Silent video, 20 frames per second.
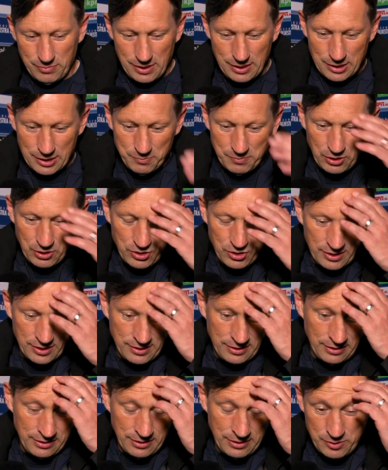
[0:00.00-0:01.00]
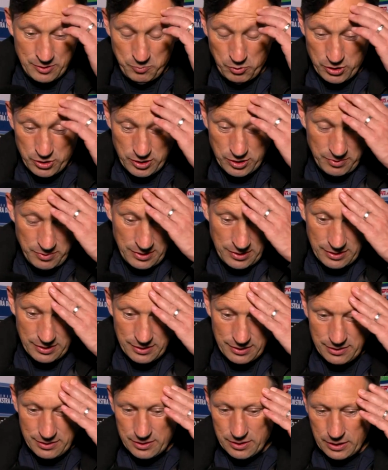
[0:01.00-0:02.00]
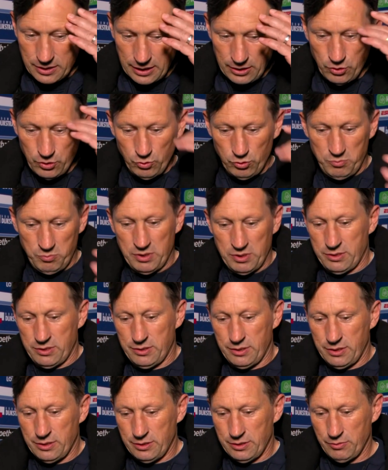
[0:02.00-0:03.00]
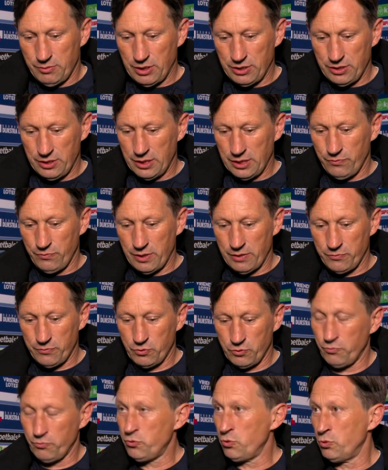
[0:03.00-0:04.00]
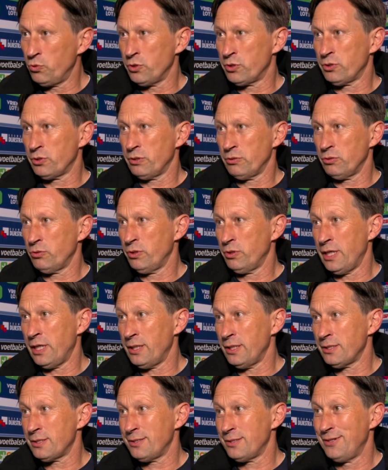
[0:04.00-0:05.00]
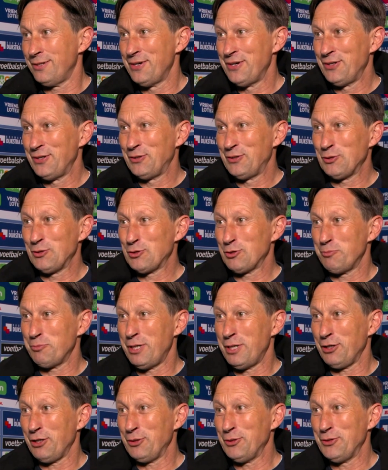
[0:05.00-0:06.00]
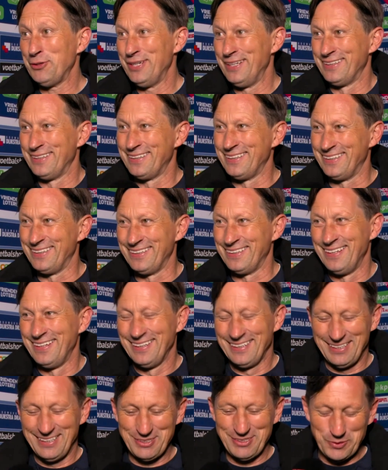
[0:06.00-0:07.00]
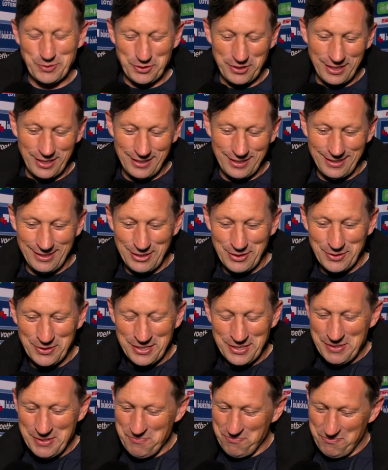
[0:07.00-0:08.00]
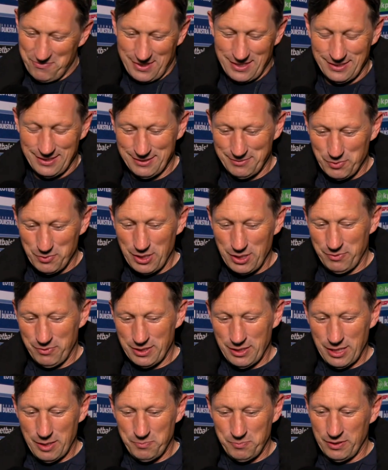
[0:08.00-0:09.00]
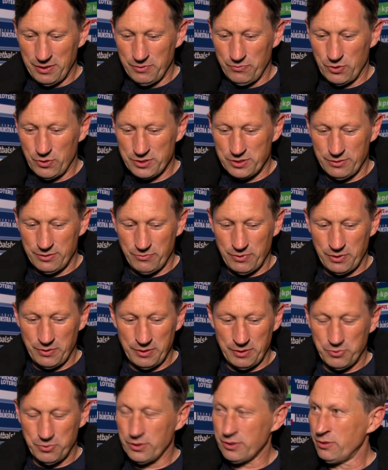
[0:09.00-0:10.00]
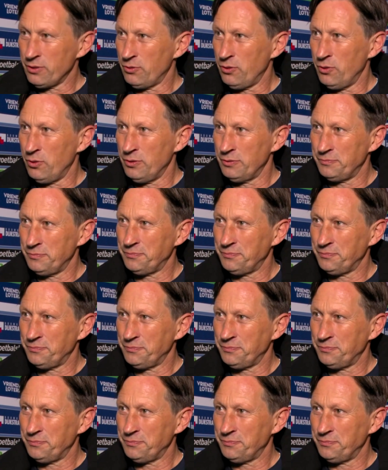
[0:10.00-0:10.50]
as much as it is possible in this schedule. But at the end, we have a few good headers. Also, Mario is a good header now. We are happy. It was a very important goal.